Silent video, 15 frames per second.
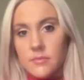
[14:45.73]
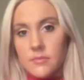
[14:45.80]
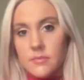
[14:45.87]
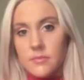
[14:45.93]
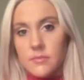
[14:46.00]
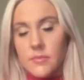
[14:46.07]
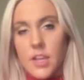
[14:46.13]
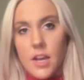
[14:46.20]

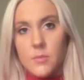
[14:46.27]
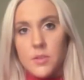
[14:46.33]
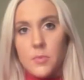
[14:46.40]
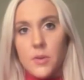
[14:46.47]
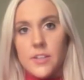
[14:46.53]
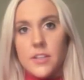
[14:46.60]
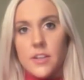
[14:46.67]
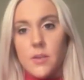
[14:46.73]
Yeah, I'm surprised
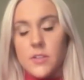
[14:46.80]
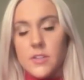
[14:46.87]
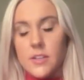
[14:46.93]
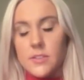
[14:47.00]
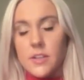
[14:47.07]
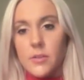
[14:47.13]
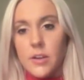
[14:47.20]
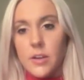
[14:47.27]
anyone says air
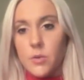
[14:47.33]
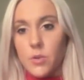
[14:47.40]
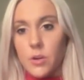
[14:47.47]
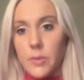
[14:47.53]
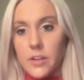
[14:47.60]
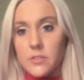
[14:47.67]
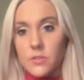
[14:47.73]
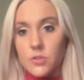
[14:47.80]
raid quarterbacks
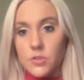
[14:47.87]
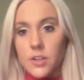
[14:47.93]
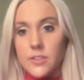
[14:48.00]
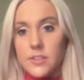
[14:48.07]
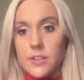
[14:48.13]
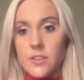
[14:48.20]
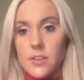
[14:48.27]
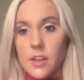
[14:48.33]
don't translate
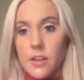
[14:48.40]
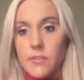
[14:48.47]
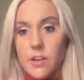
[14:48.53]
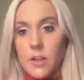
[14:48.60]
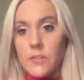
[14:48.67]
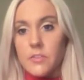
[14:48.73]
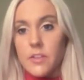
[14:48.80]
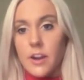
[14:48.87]
to the NFL
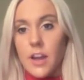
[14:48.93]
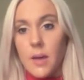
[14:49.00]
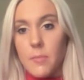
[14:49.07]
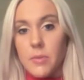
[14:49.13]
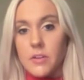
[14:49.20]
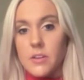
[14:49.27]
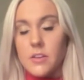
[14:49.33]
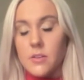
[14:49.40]
after that
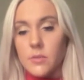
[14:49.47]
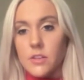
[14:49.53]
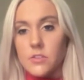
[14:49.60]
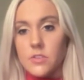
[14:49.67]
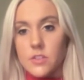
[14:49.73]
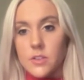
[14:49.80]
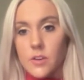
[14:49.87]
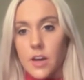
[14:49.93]
happened. He only
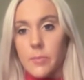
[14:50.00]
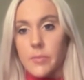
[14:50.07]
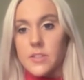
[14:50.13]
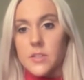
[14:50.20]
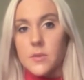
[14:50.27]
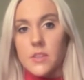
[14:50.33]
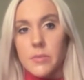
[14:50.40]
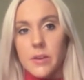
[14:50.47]
just so
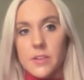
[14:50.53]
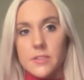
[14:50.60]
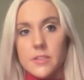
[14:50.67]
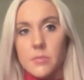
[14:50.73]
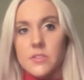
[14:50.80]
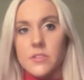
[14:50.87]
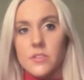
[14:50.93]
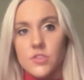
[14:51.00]
happens to be the best of
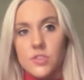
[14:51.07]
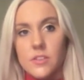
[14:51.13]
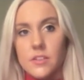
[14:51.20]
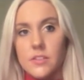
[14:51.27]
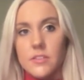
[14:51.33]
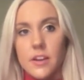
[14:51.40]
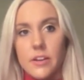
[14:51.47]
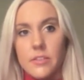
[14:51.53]
the position in
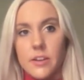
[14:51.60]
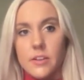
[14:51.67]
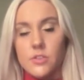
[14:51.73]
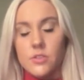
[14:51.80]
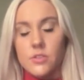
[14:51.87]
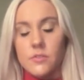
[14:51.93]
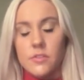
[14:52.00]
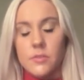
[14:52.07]
the entire
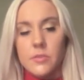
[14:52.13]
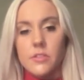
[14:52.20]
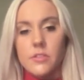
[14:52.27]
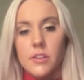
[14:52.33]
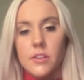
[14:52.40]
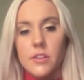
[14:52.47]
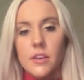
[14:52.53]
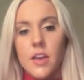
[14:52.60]
National Football
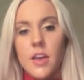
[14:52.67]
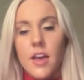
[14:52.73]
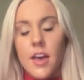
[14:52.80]
League.